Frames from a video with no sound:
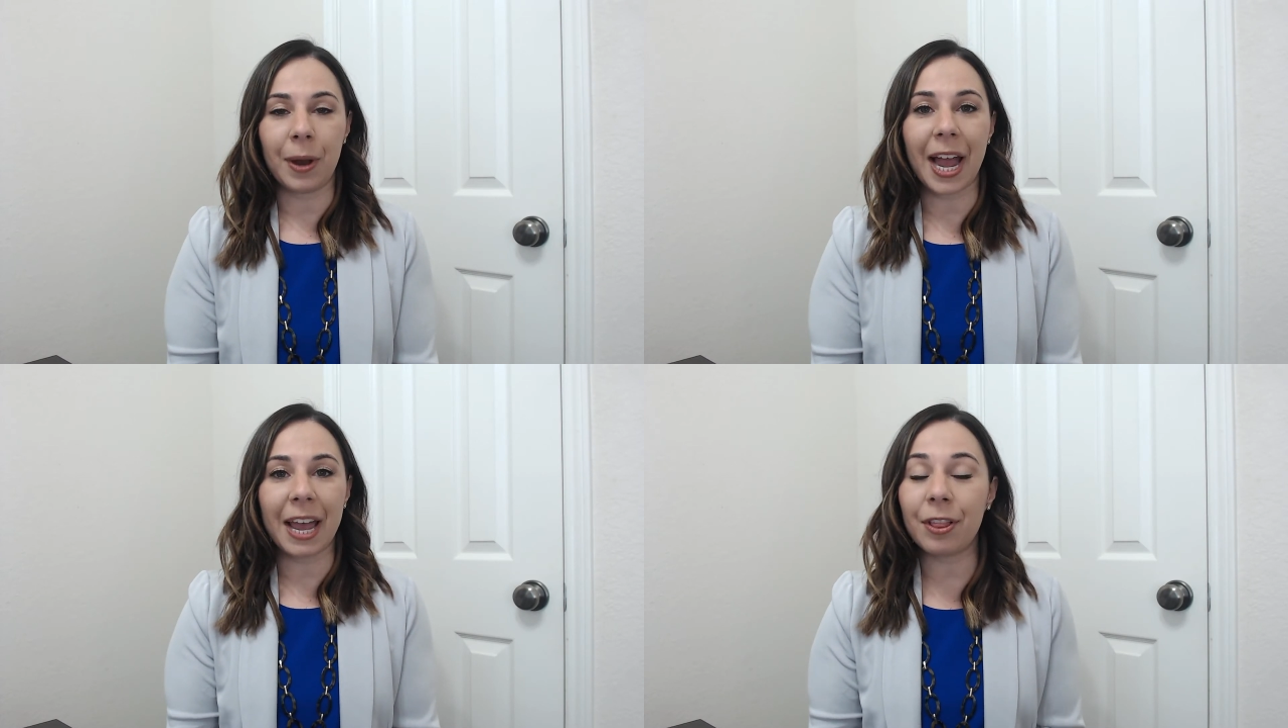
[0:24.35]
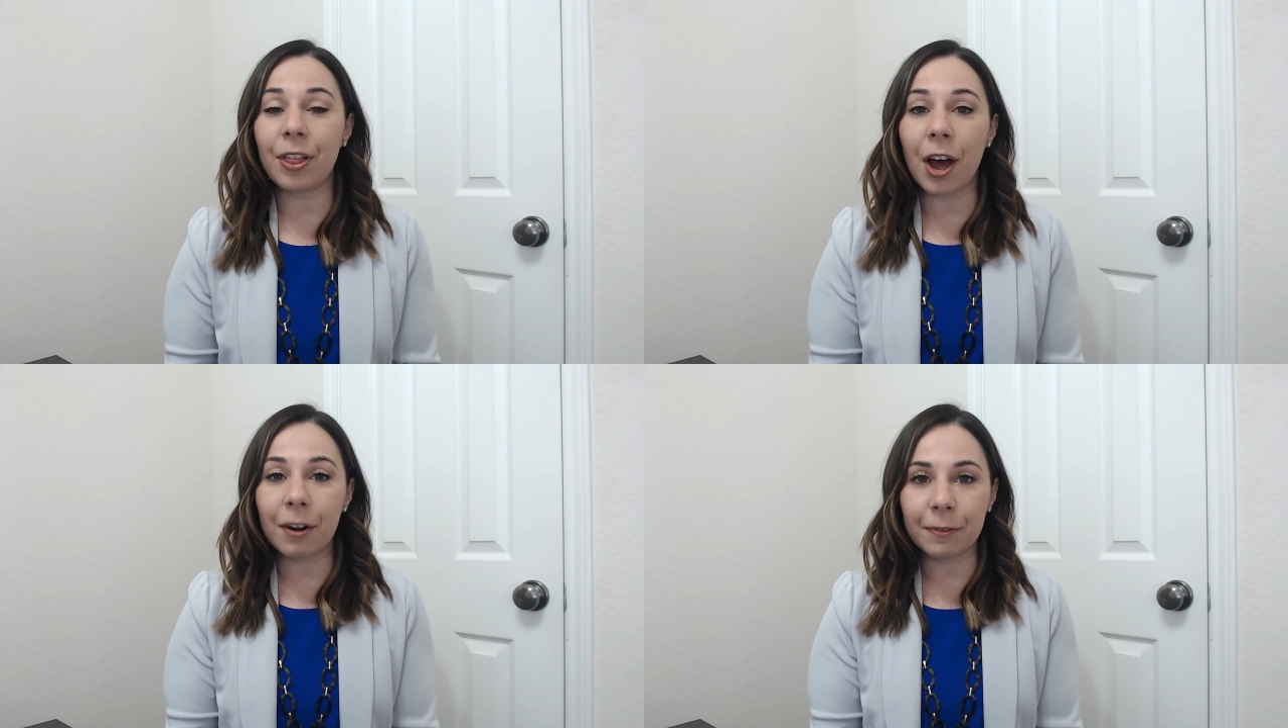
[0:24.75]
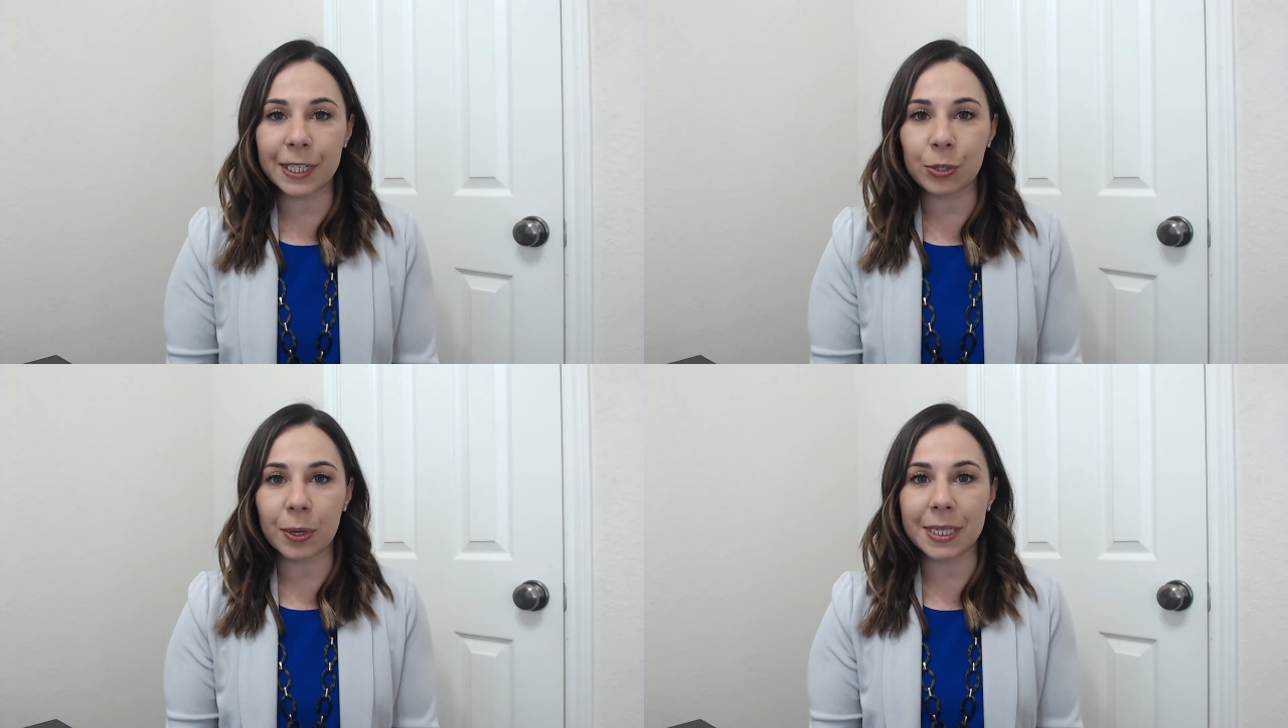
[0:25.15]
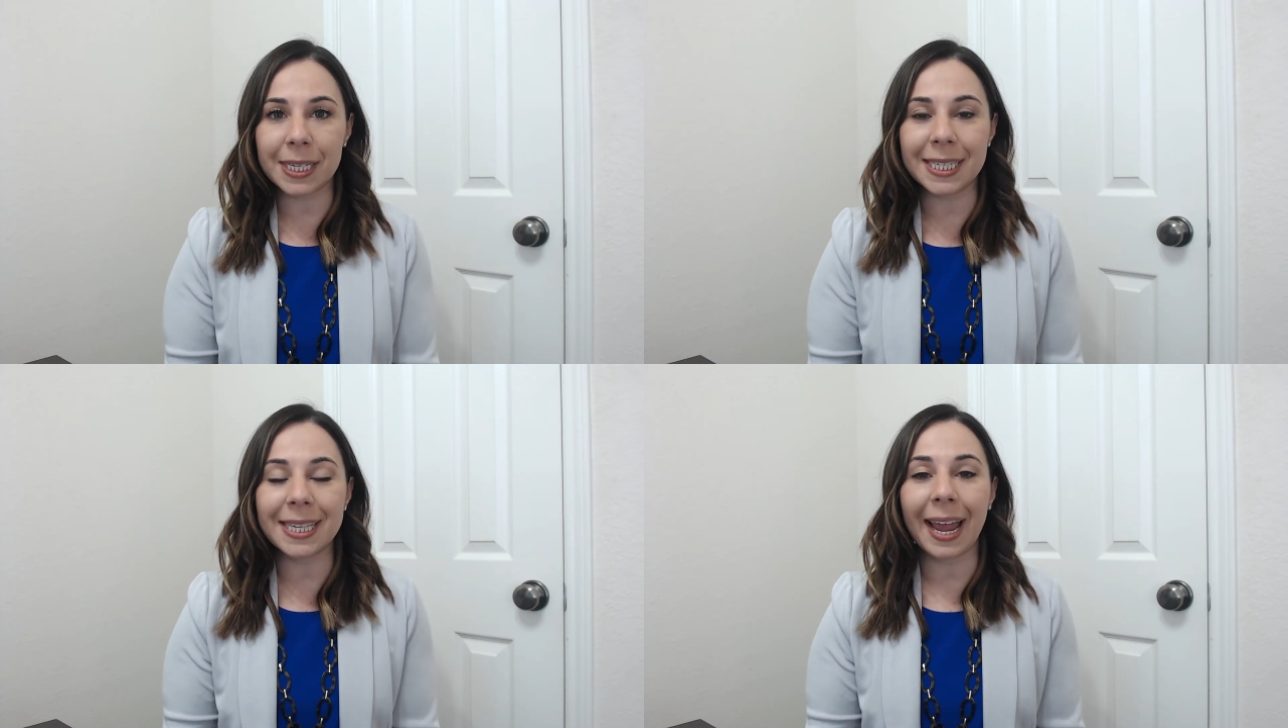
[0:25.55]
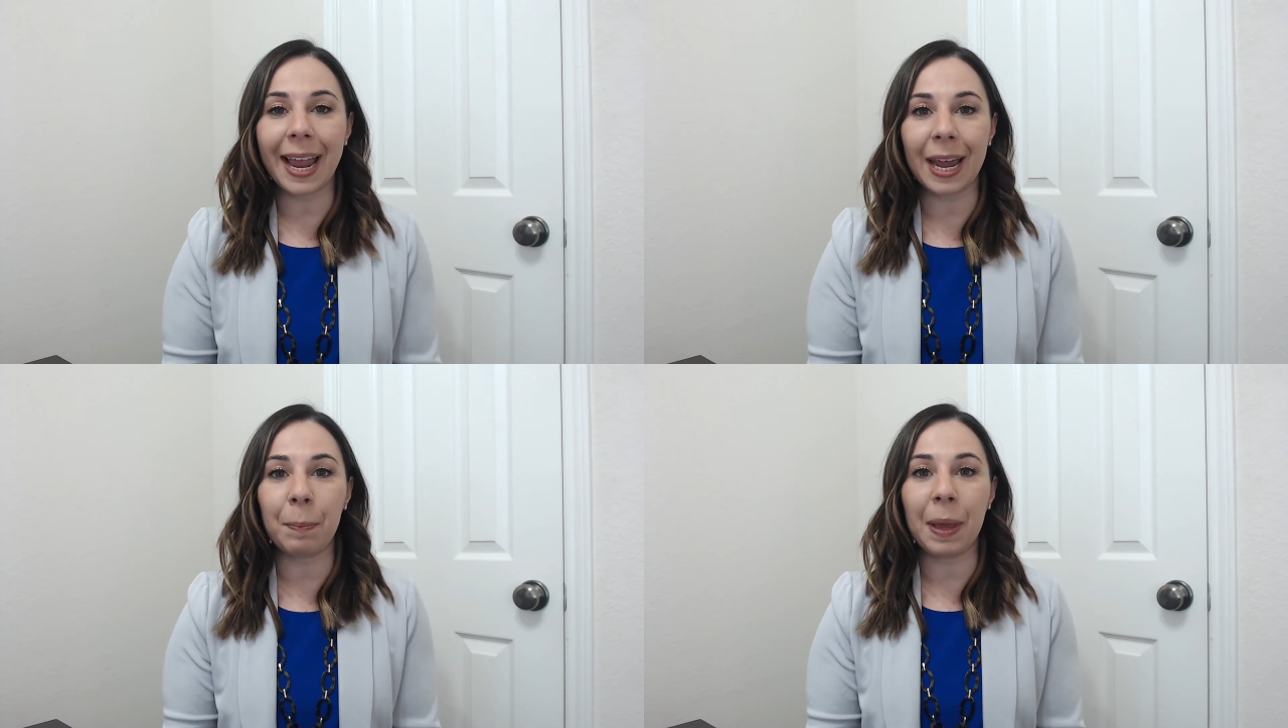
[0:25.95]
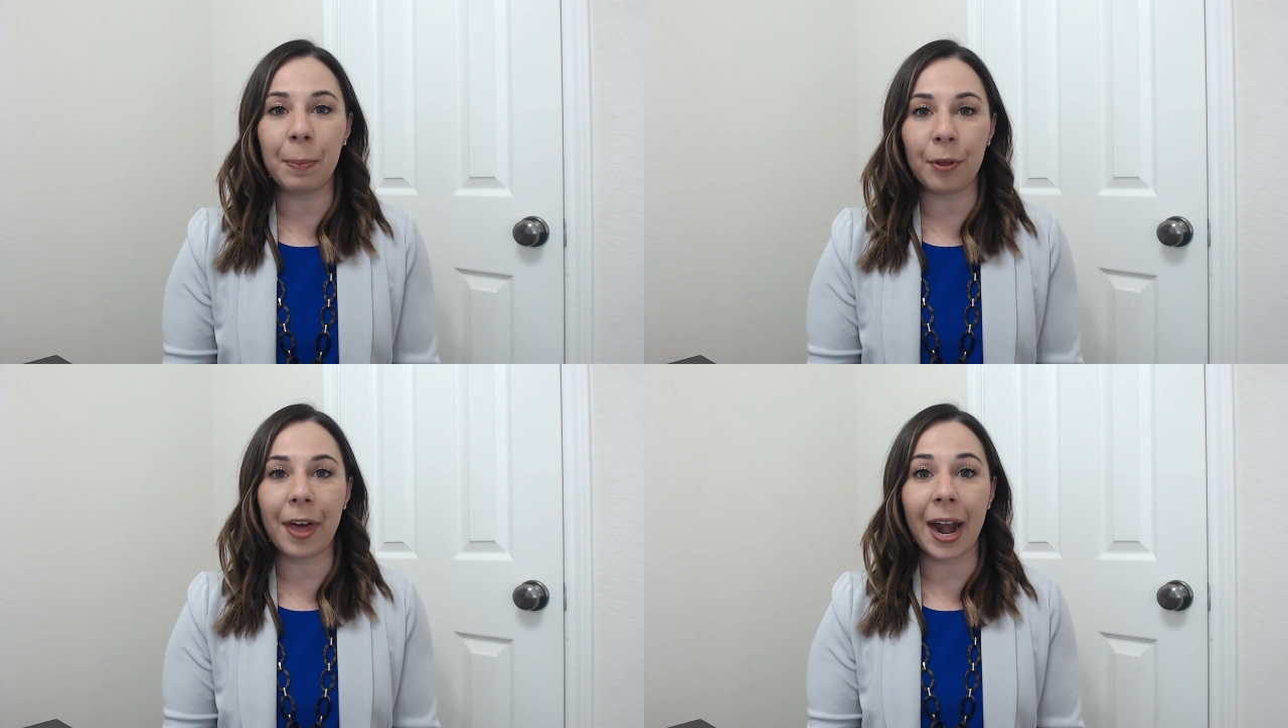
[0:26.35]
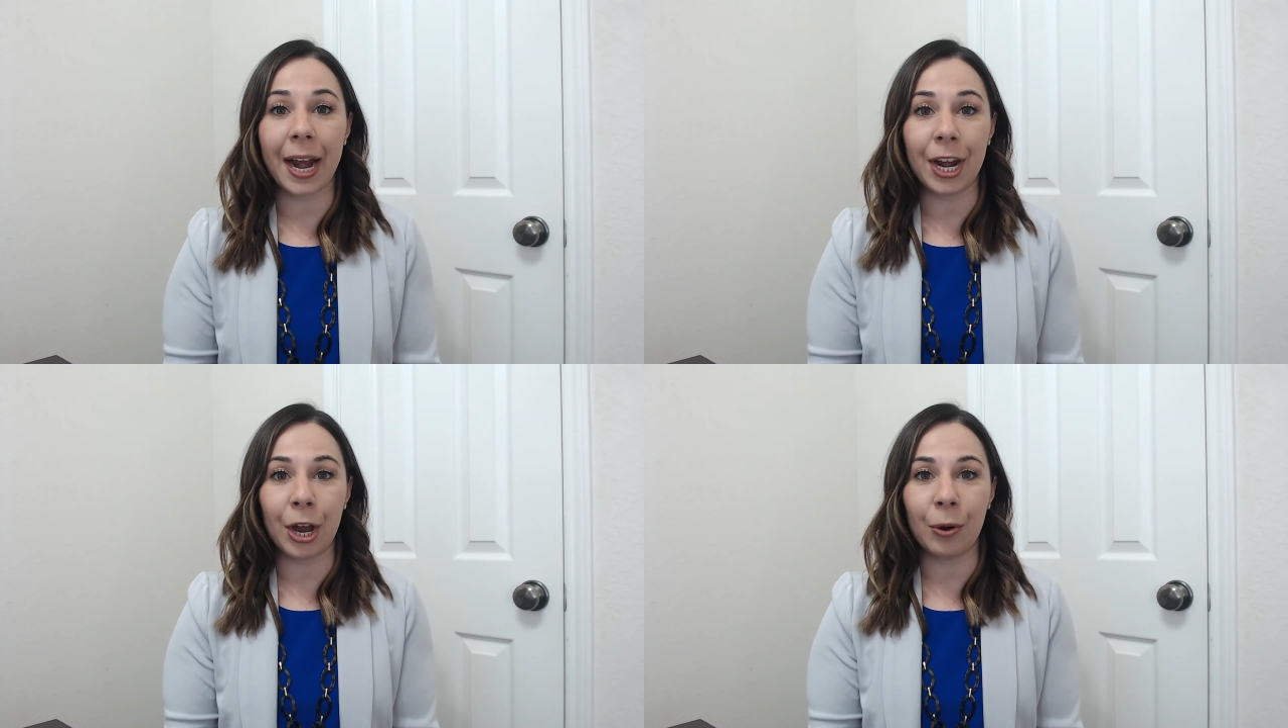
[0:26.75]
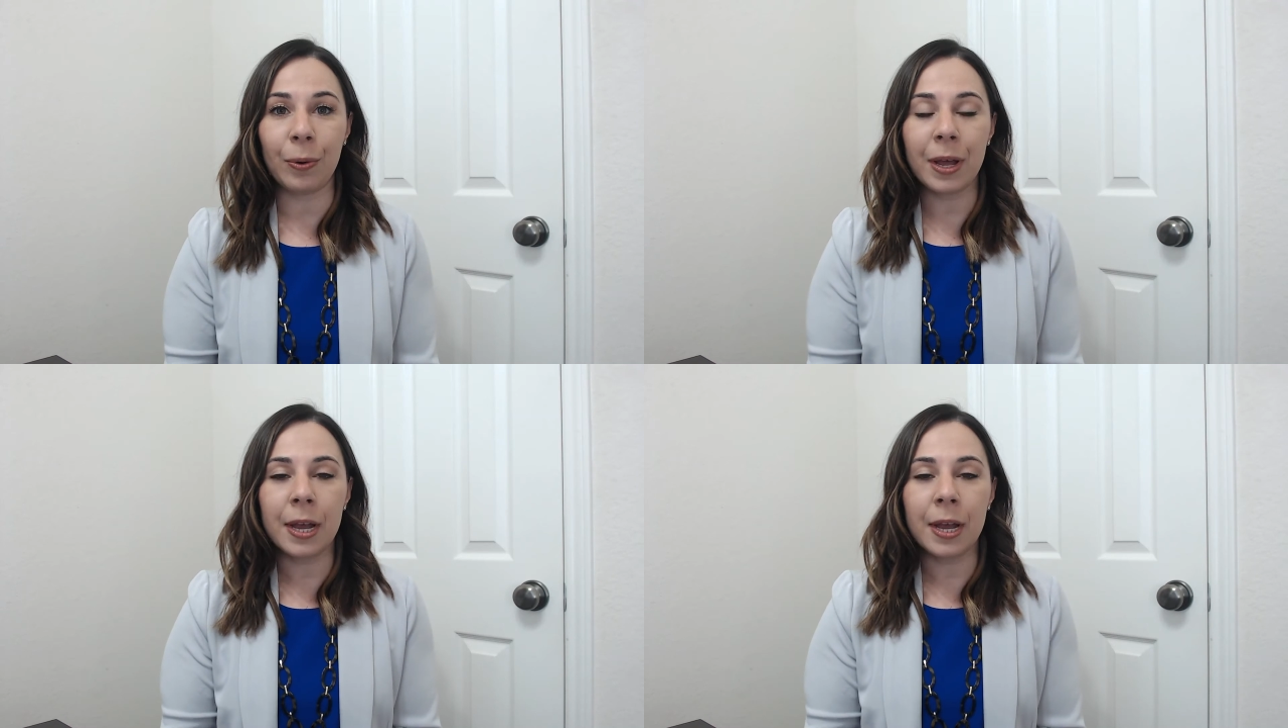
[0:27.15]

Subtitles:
I have a lot of resources and people that I know,